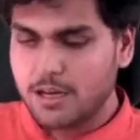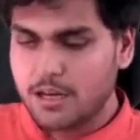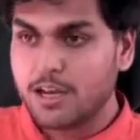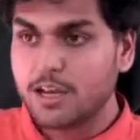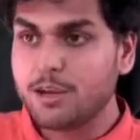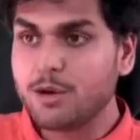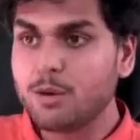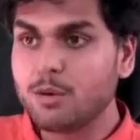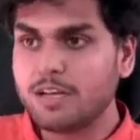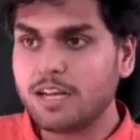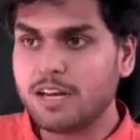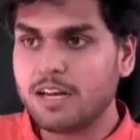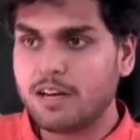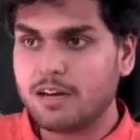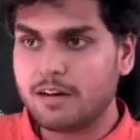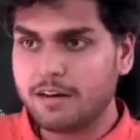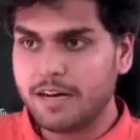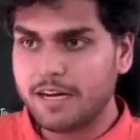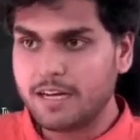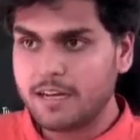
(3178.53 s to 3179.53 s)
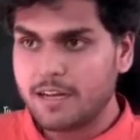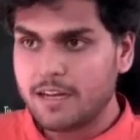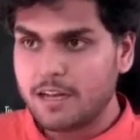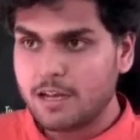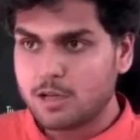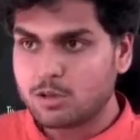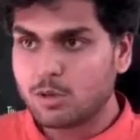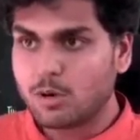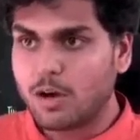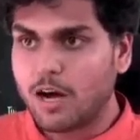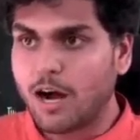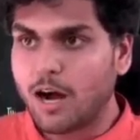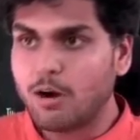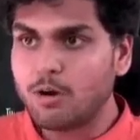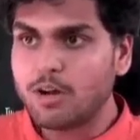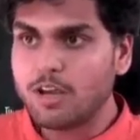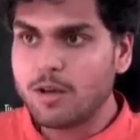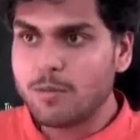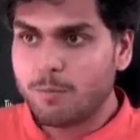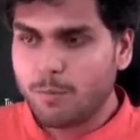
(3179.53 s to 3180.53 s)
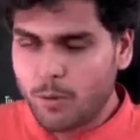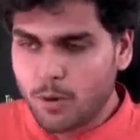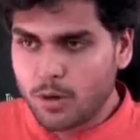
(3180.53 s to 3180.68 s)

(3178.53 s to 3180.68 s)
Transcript: util, right? So how do you import